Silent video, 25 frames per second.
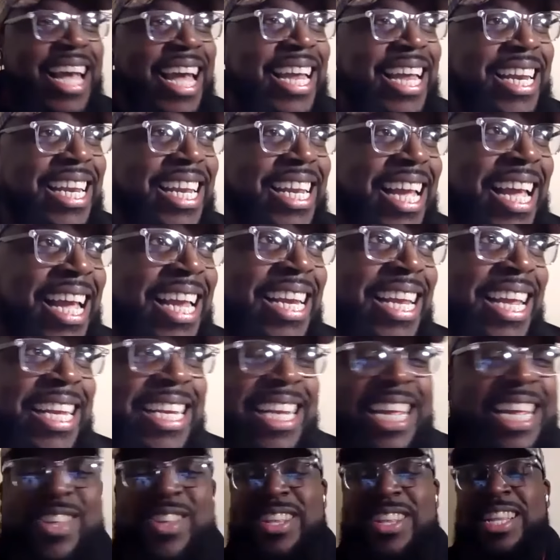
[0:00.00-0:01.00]
And, and,
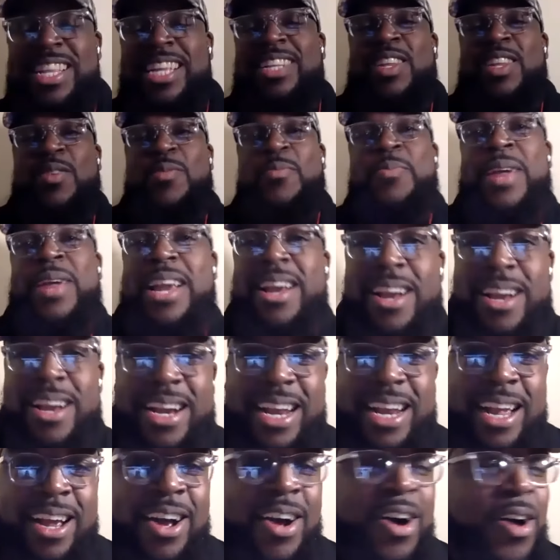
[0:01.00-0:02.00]
and then you, the, the
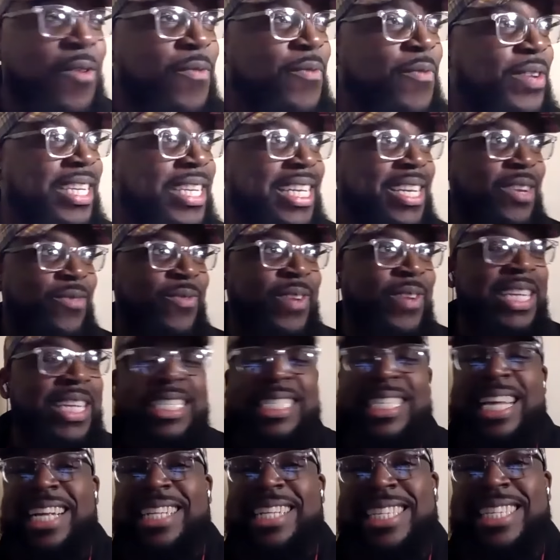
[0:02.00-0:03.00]
parent uh, hopefully
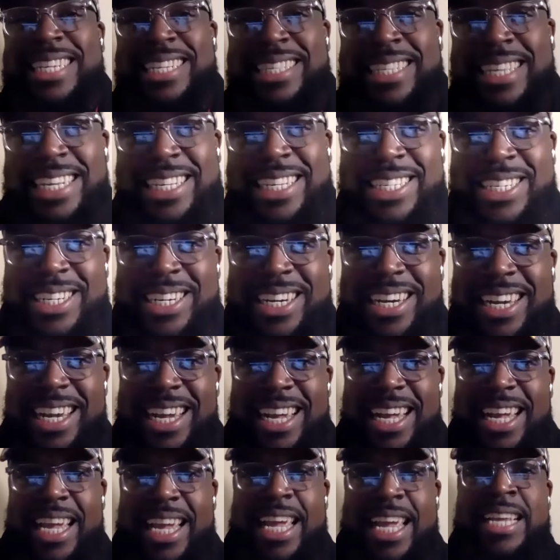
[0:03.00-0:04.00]
reaches out to the teacher
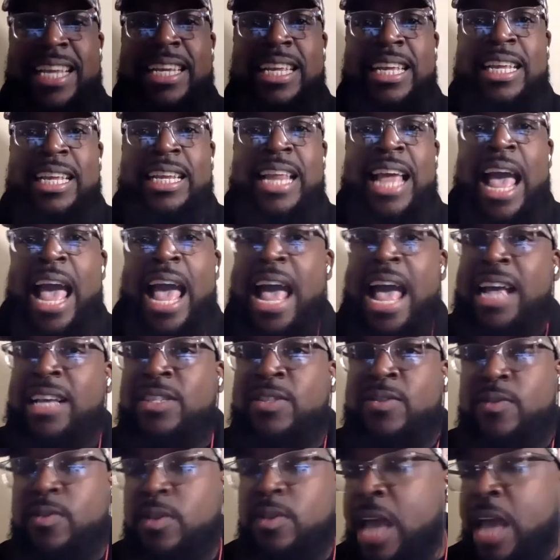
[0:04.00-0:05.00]
and, yeah. and
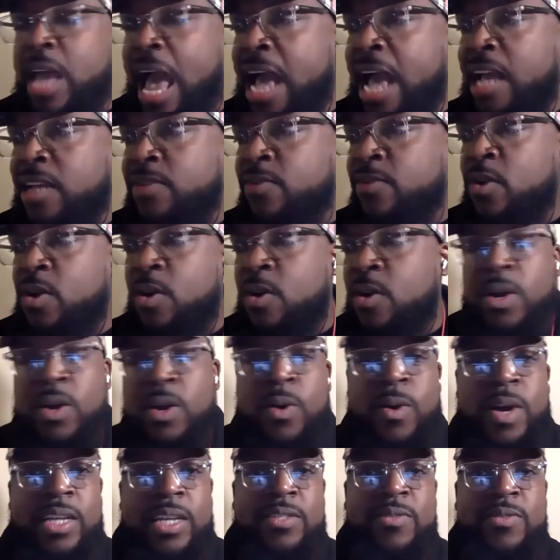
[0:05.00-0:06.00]
asks, asks for a
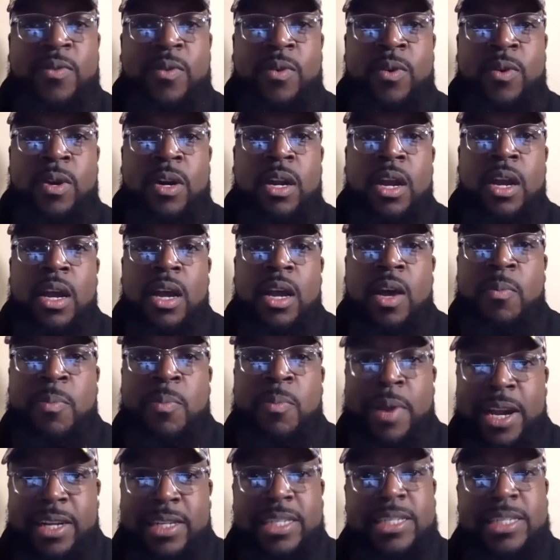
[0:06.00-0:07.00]
request for a
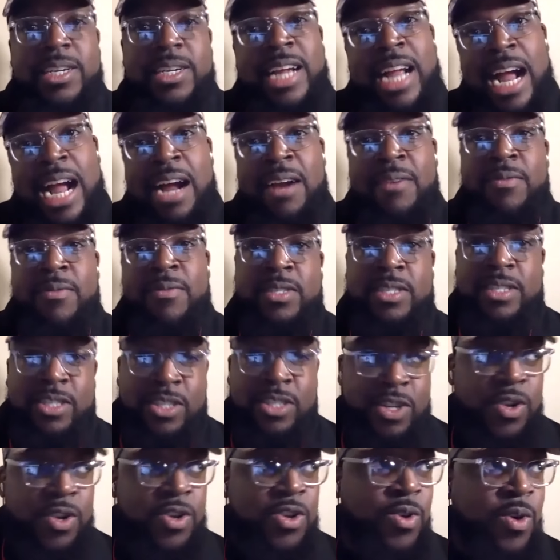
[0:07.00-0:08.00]
parent teacher conference to
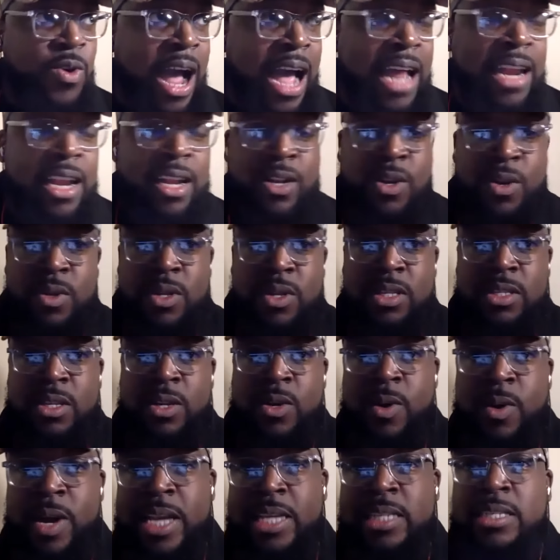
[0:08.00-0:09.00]
show you how to do this
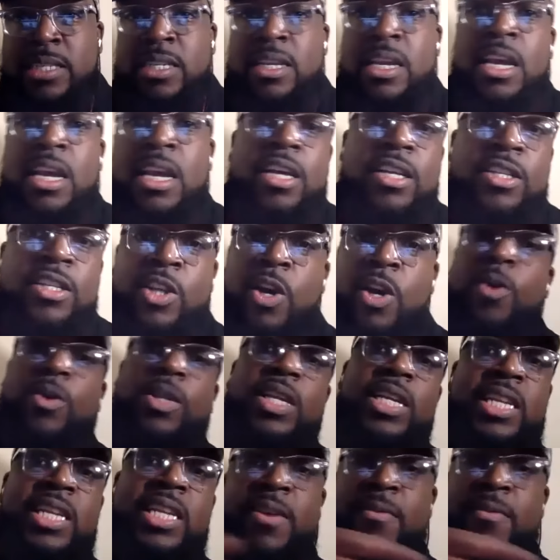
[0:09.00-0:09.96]
equation totally